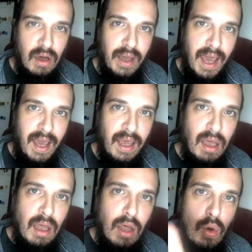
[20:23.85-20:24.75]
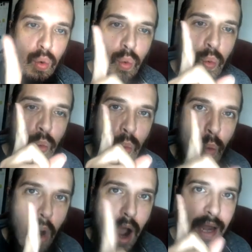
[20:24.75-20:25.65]
okay,
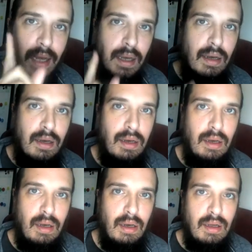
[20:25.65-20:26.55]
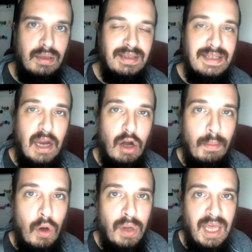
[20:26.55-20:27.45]
one
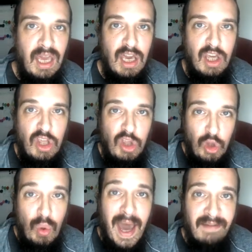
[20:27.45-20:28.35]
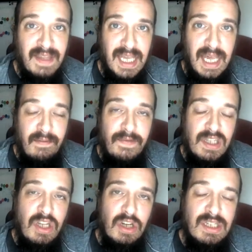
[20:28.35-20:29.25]
ceremony you have to give
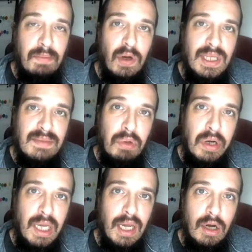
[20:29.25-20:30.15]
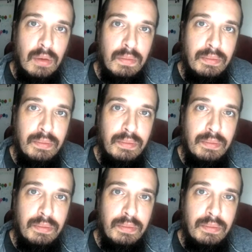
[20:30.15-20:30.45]
to your spirits per year.